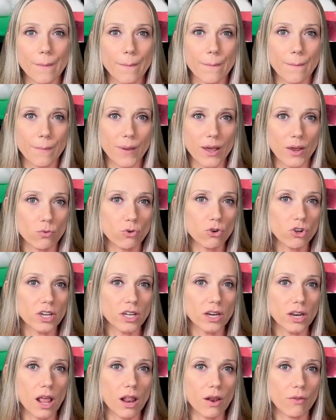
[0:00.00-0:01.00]
my root
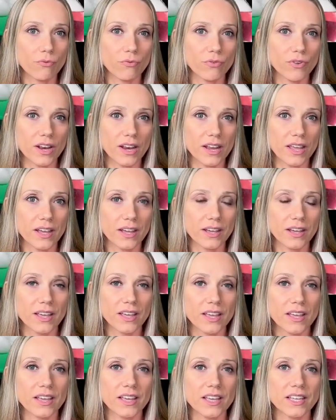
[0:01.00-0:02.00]
canal filling
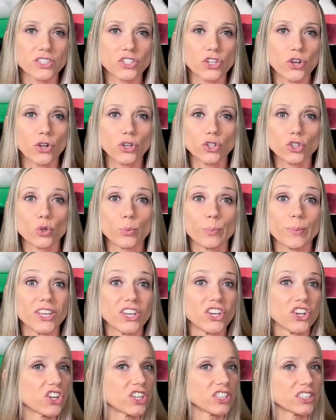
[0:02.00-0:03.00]
is going to be in
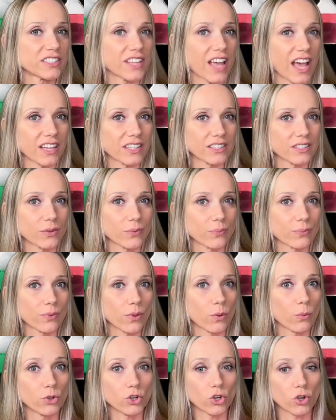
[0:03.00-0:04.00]
contact
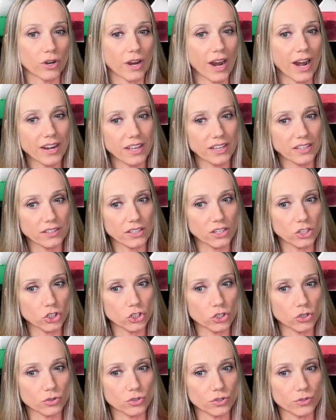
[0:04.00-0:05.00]
with organic
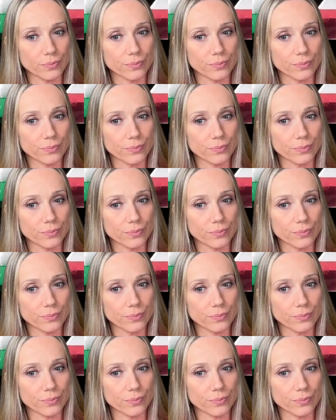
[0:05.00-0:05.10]
tissues.